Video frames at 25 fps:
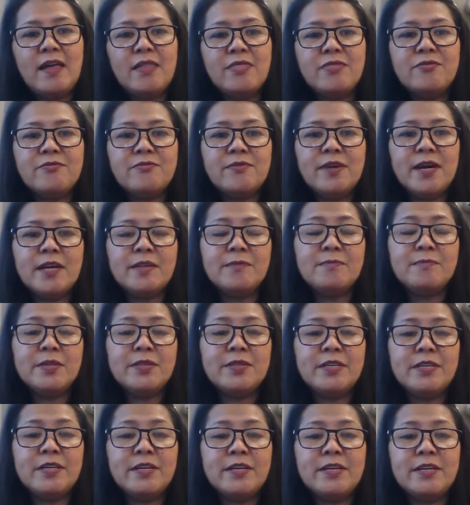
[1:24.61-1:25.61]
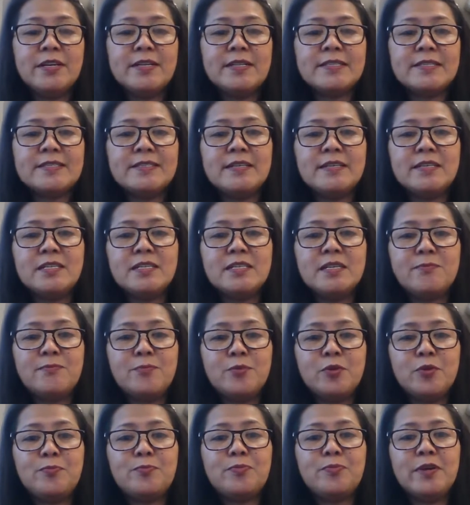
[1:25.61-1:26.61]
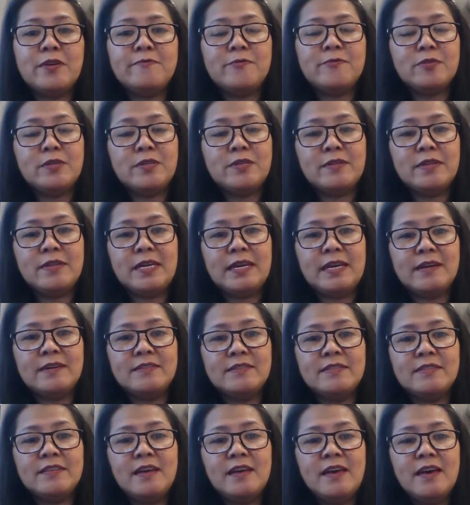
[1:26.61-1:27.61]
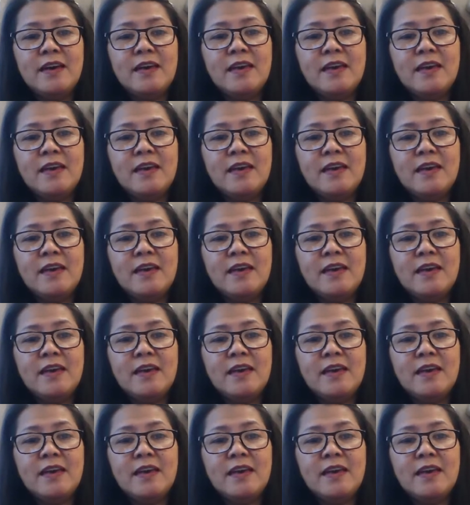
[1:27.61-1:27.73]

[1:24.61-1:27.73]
the right materials that is appropriate for their kids